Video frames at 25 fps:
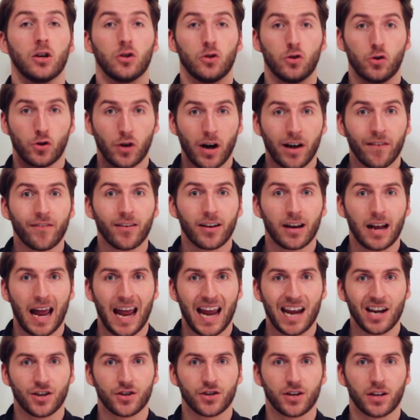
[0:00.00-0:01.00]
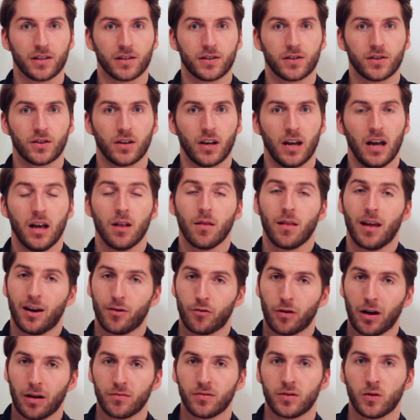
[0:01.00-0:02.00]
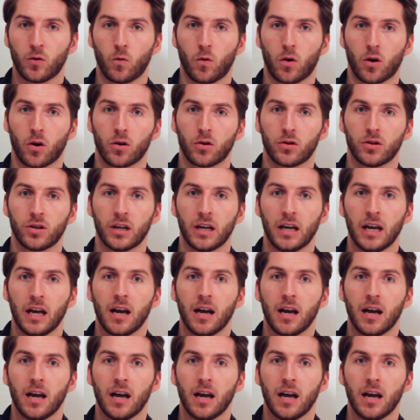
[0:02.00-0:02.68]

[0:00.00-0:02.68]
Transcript: travel agents around the world